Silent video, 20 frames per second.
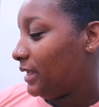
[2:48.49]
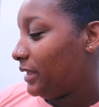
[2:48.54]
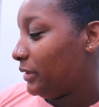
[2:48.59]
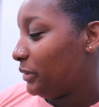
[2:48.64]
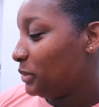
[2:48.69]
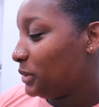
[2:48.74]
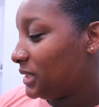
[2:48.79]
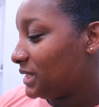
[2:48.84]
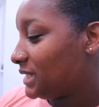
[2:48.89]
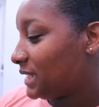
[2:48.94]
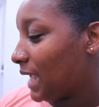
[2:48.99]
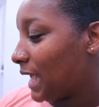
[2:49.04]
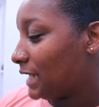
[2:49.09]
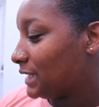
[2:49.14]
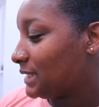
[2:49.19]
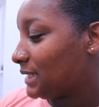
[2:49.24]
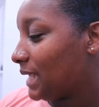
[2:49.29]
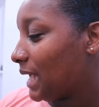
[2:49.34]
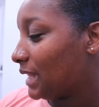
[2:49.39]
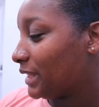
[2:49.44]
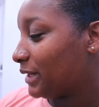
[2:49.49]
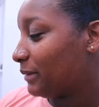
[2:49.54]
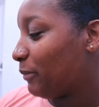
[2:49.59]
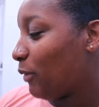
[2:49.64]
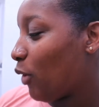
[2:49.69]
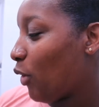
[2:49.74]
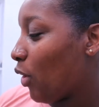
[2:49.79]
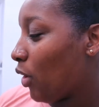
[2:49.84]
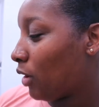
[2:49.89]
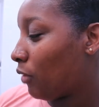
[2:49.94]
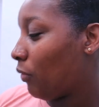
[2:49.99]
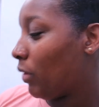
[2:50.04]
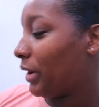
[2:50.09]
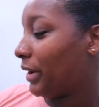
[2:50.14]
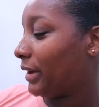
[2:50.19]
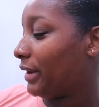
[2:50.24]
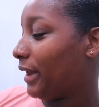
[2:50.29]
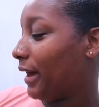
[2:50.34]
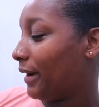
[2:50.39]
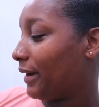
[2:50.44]
You need to get it together, but or one
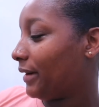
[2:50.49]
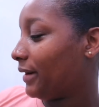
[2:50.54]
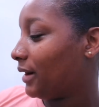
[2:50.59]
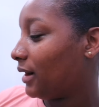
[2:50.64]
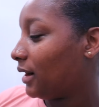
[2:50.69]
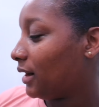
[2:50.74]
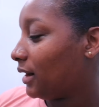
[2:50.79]
o'clock.